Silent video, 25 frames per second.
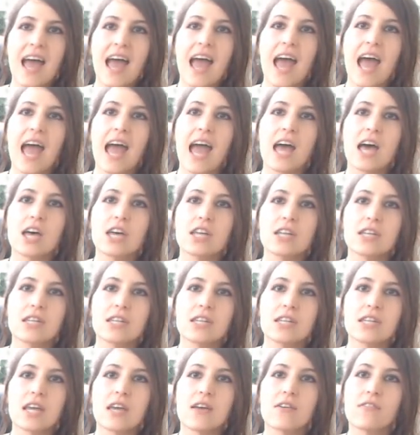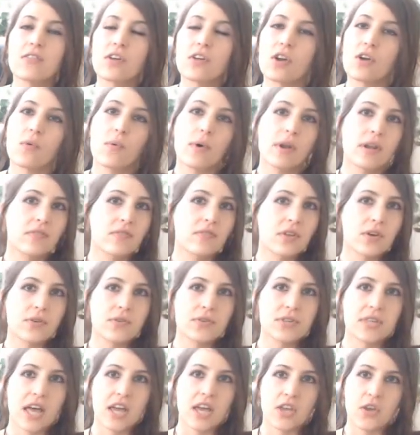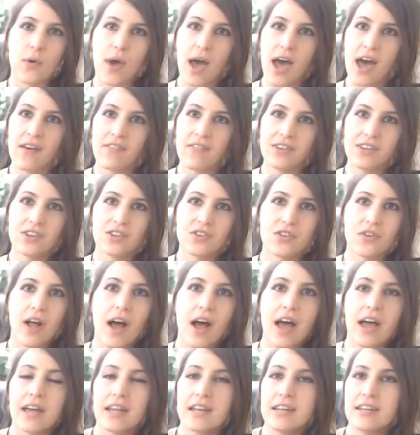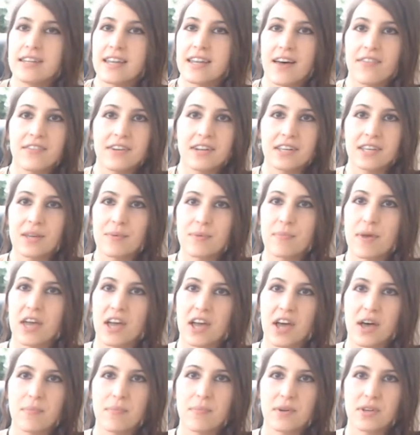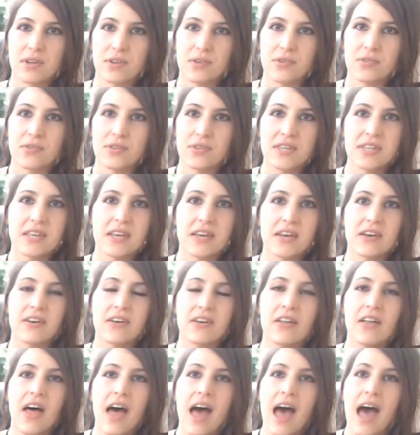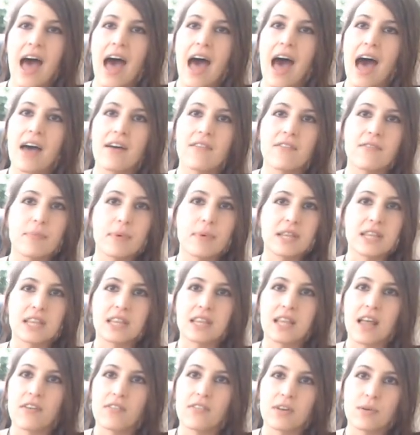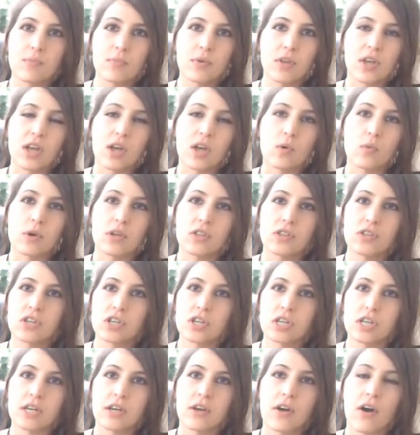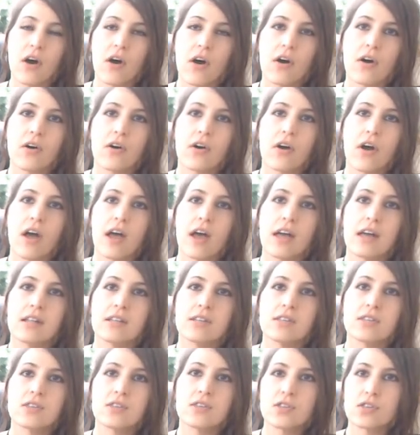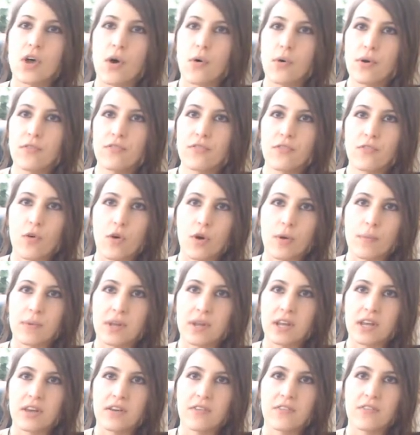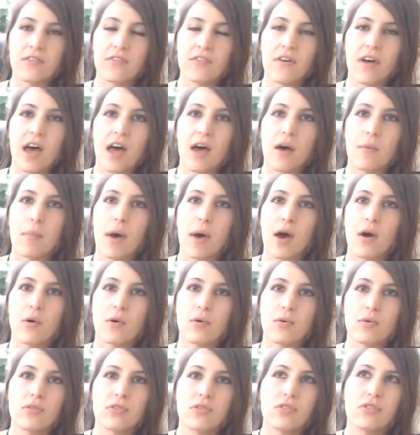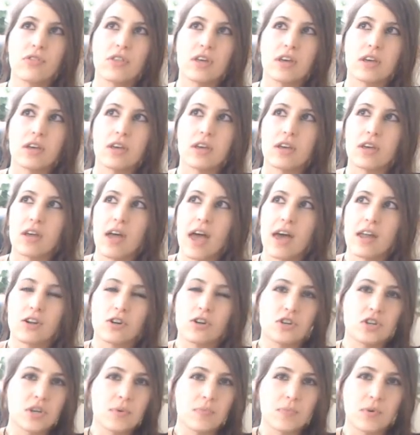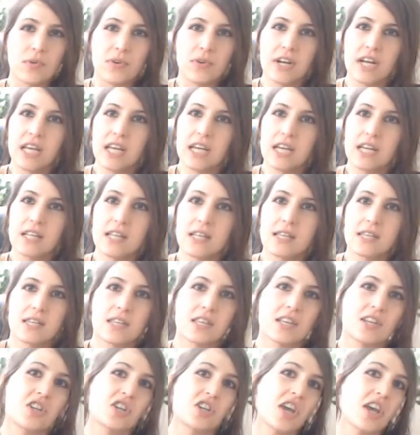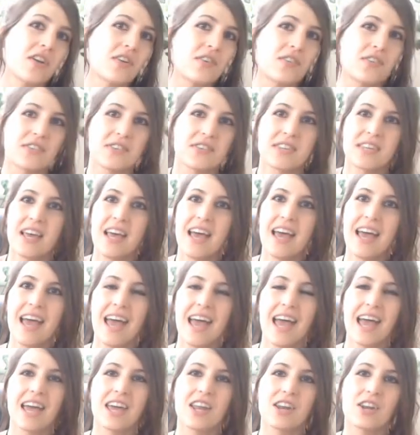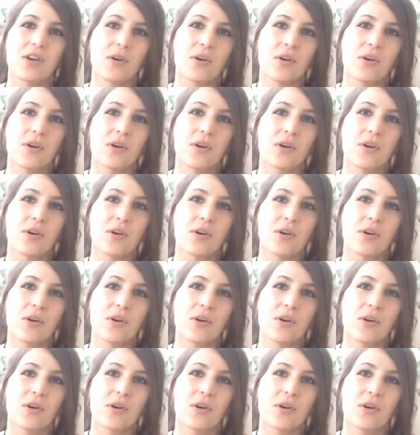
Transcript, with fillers: And if they're one of those that you haven't tried, definitely pick up a new skill. I've been loving playing with Qigong. It's so informative about the energy meridians, the channels in your